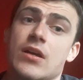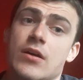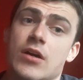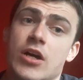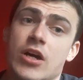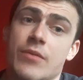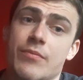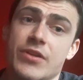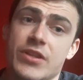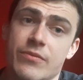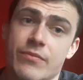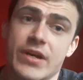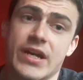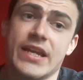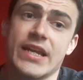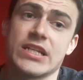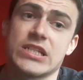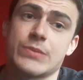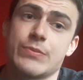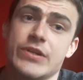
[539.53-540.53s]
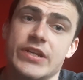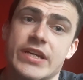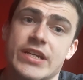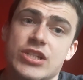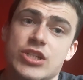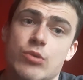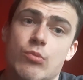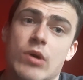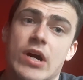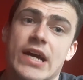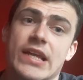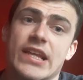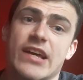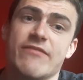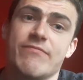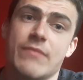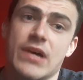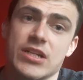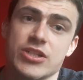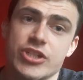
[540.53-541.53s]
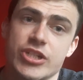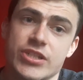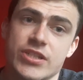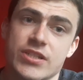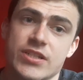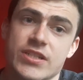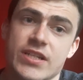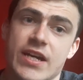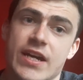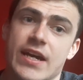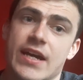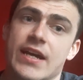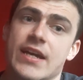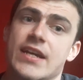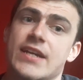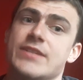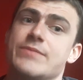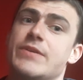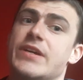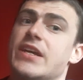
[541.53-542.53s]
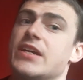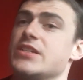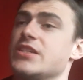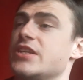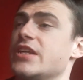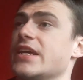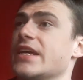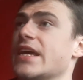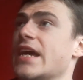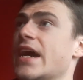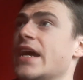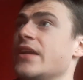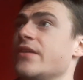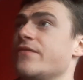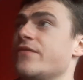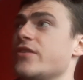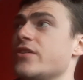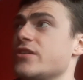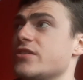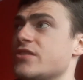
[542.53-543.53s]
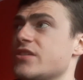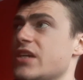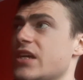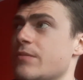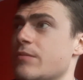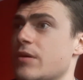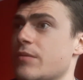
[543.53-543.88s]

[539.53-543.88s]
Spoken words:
But the main explanation why I left Manchester City is because he didn't get any first-team